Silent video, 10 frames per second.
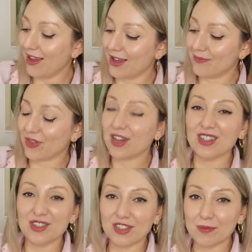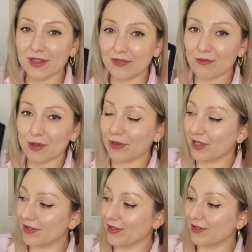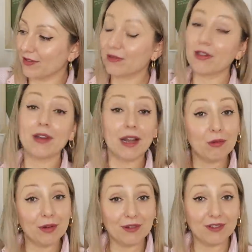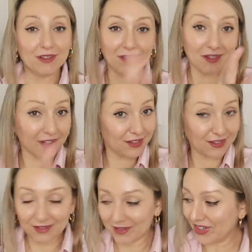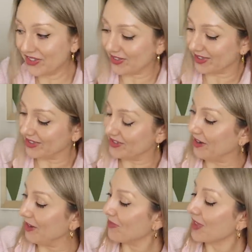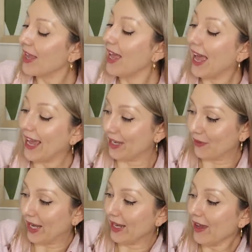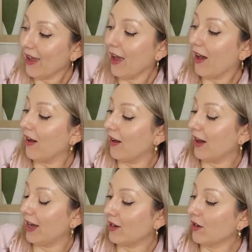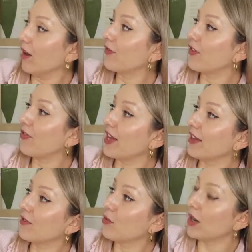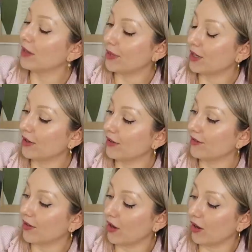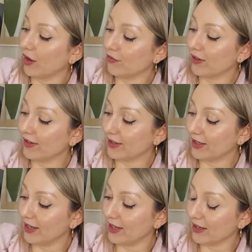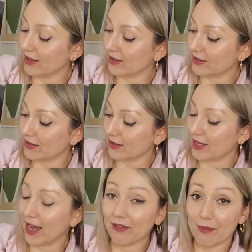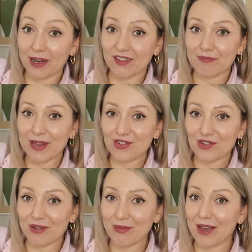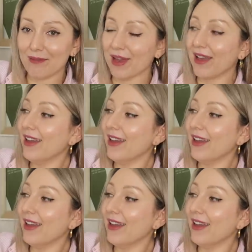I did used to buy them from Wilkinson's, although now Wilkinson's is in the range, isn't it? So anyway, I got this one because I've recently done Arabella's bedroom up.